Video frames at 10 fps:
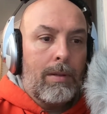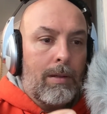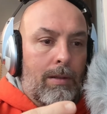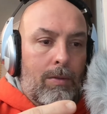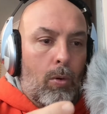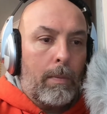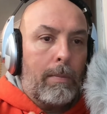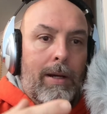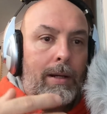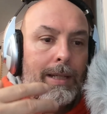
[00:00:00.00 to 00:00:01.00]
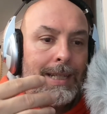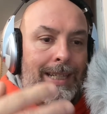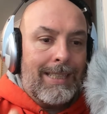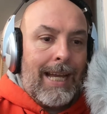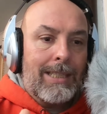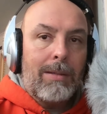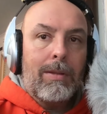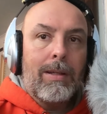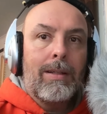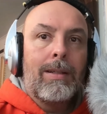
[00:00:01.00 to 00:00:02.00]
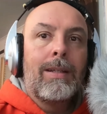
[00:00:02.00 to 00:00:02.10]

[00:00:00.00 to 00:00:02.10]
the corporate America did the exact same thing.